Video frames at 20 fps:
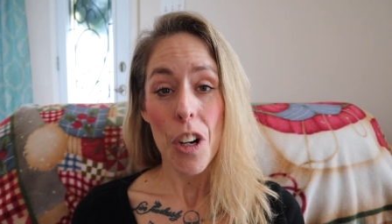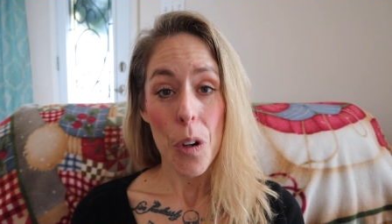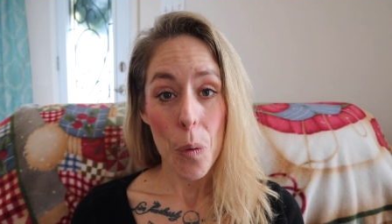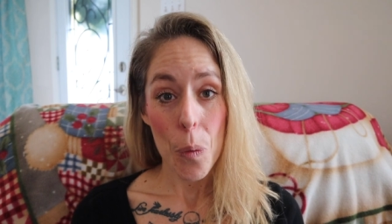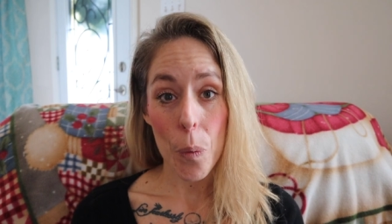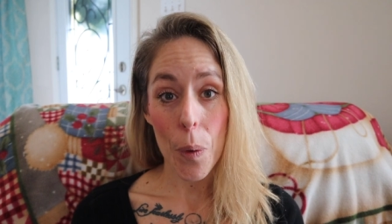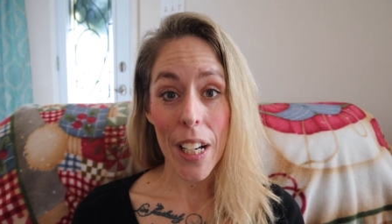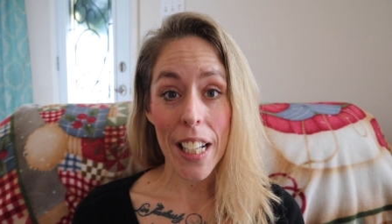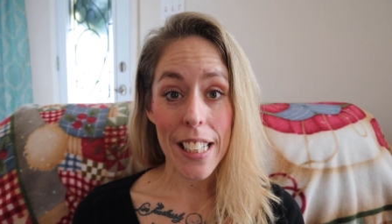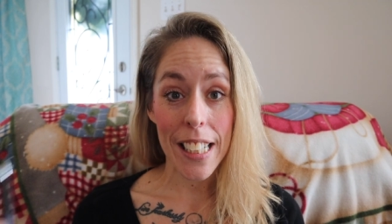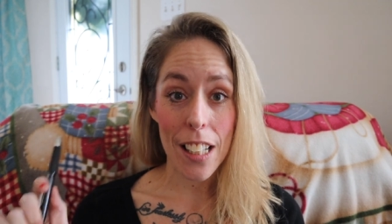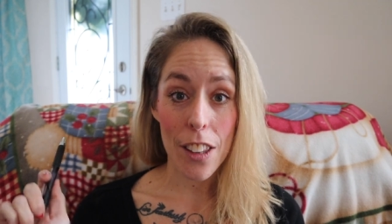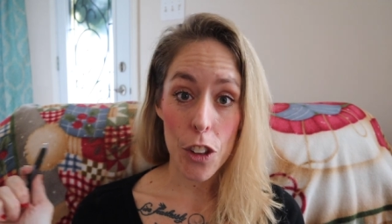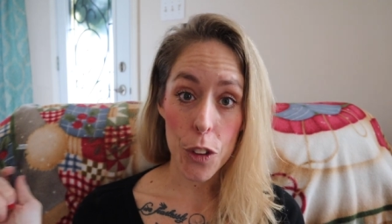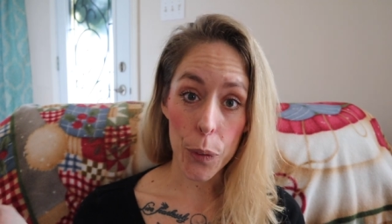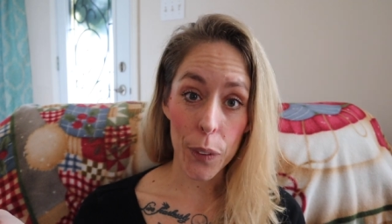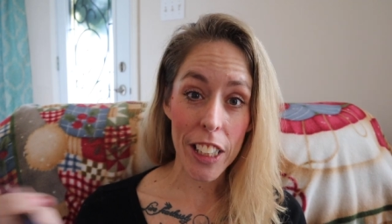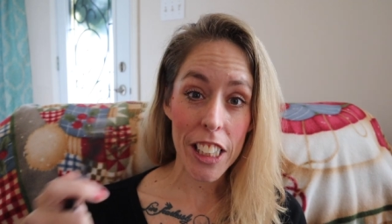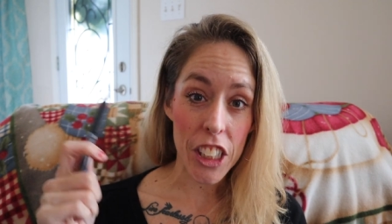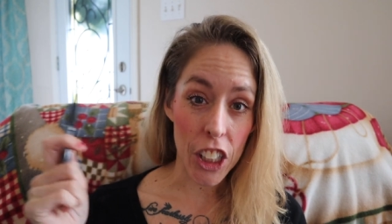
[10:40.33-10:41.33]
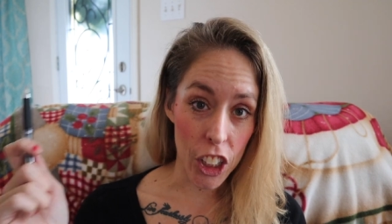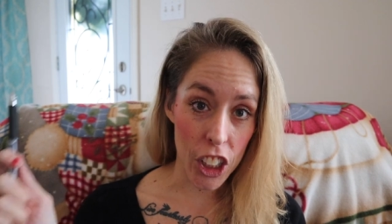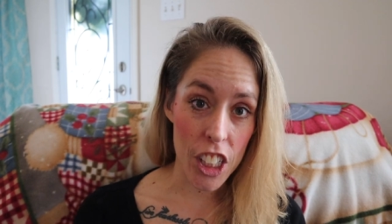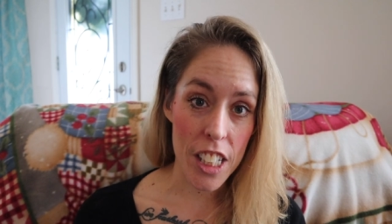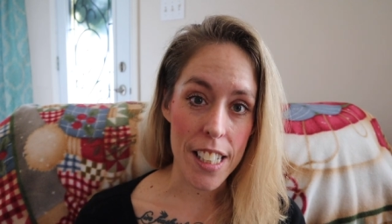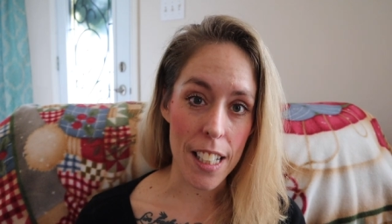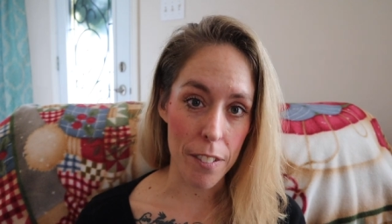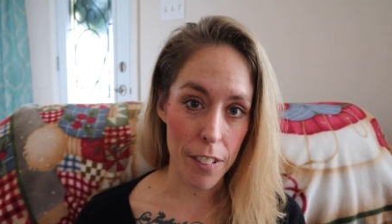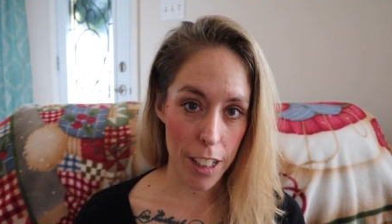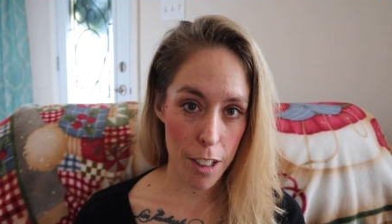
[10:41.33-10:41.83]
we did three
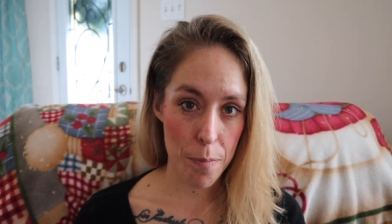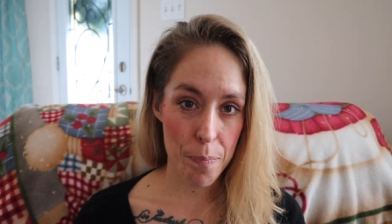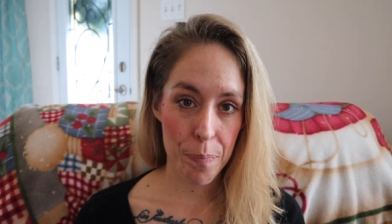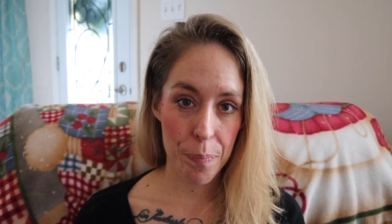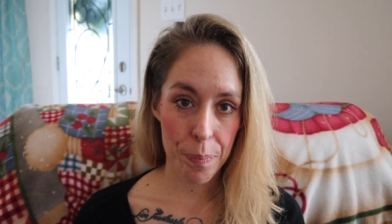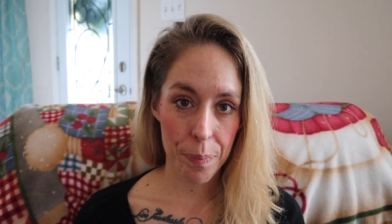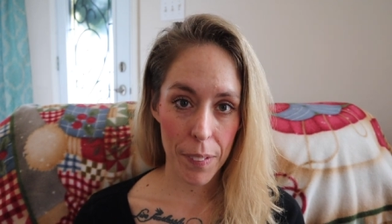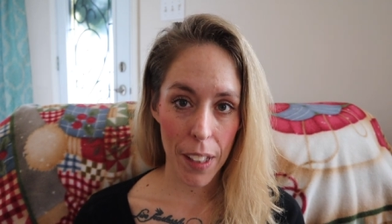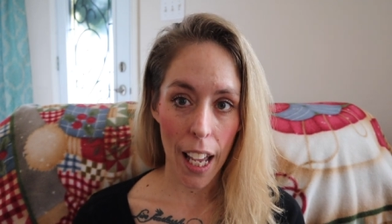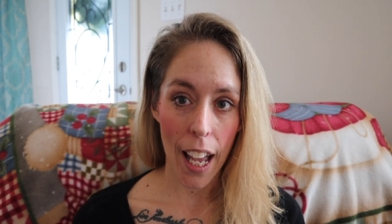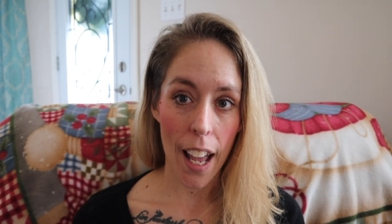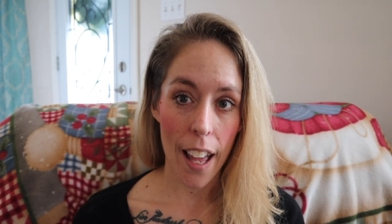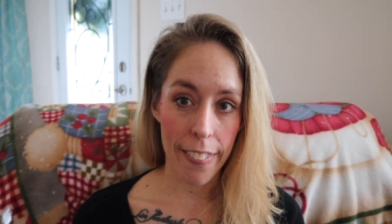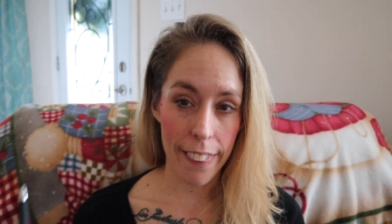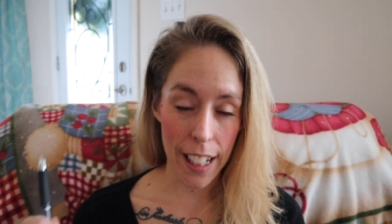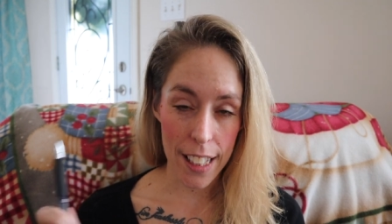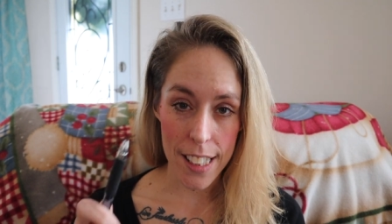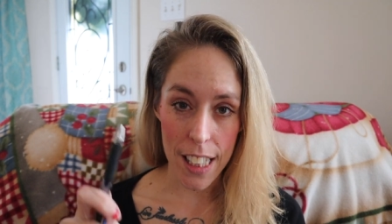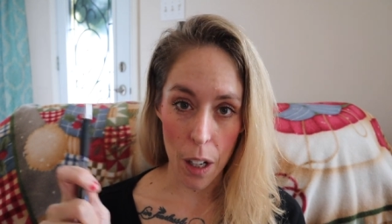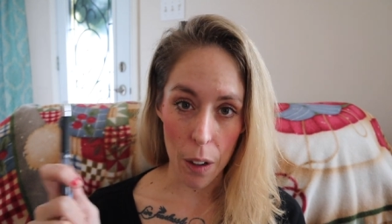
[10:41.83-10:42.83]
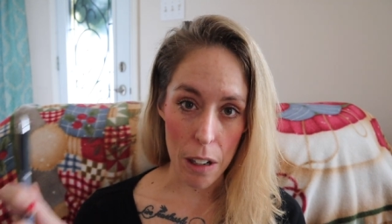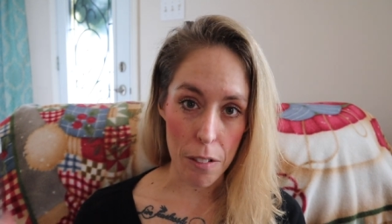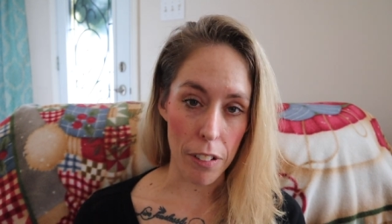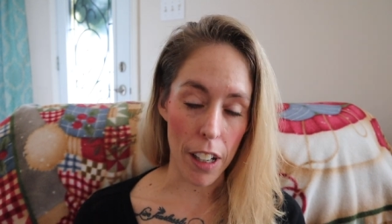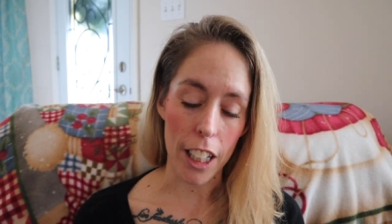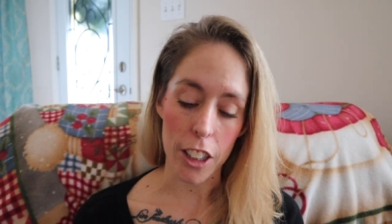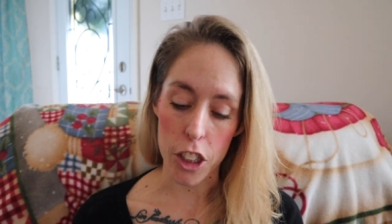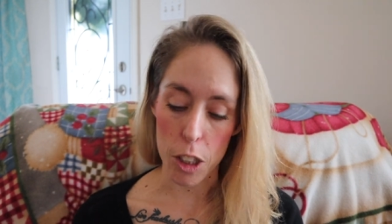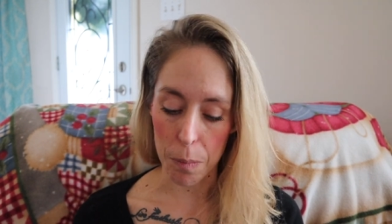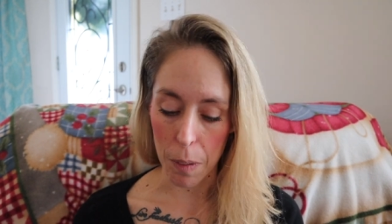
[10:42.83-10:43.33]
turns of it, and that's how I
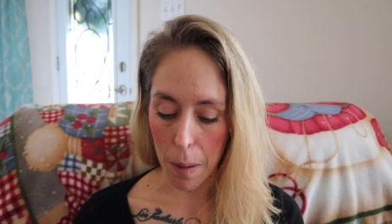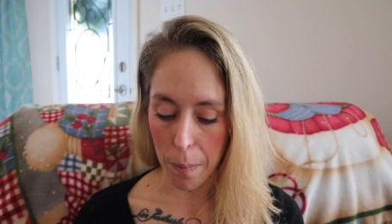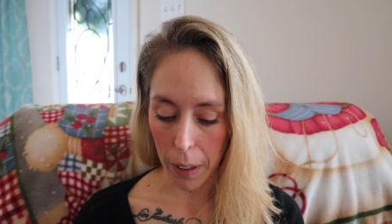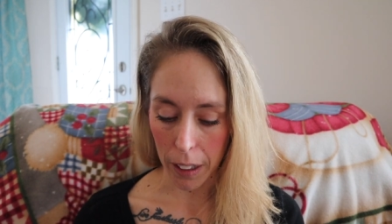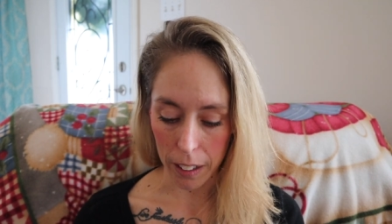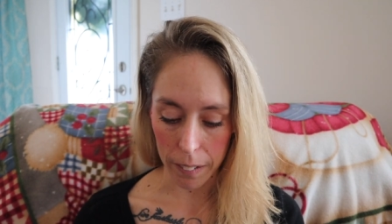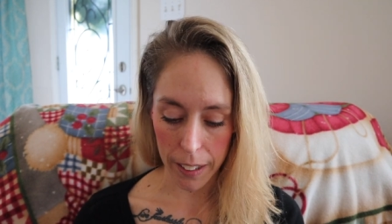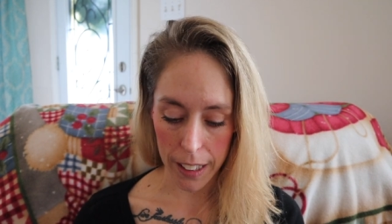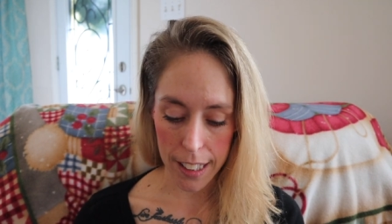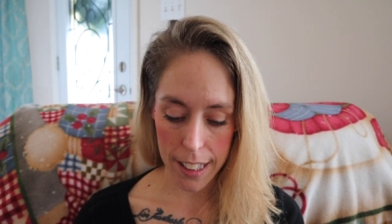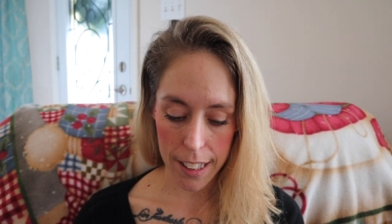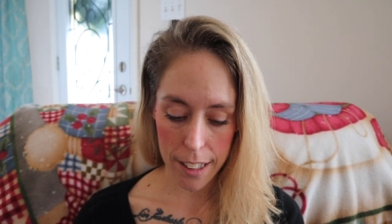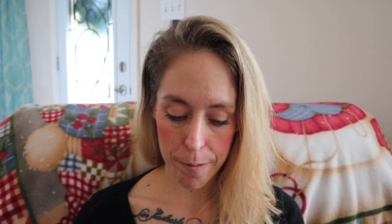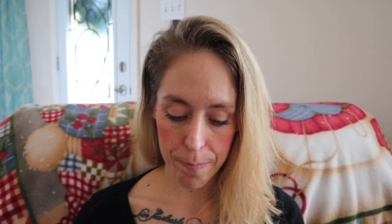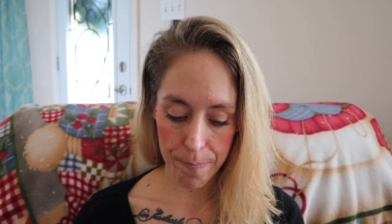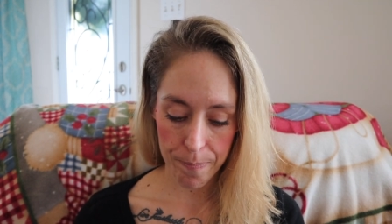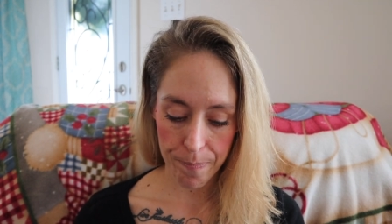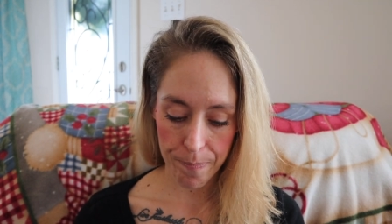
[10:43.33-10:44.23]
fractured my pelvis.